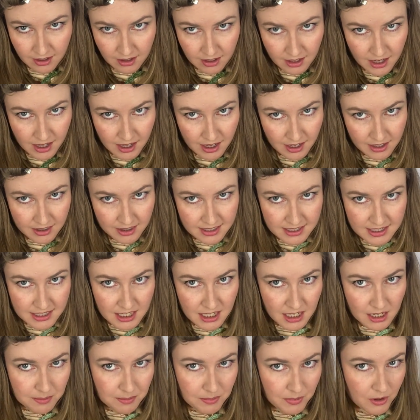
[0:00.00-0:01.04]
the
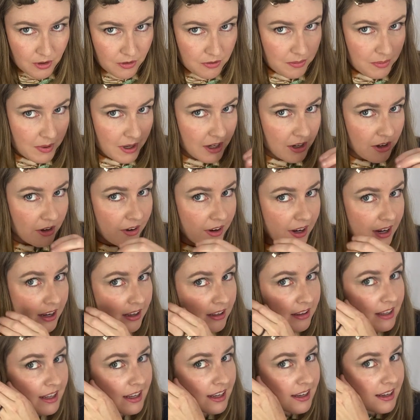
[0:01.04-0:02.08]
tip of my
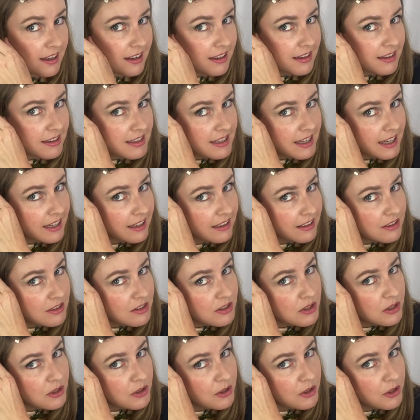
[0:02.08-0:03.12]
crown there down
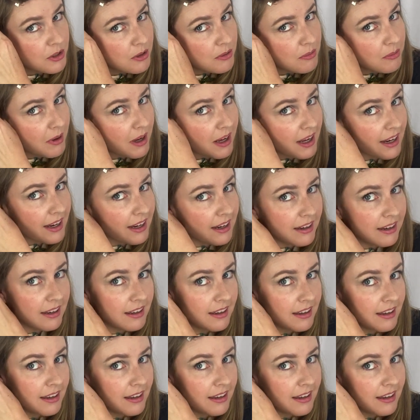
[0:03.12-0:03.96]
to my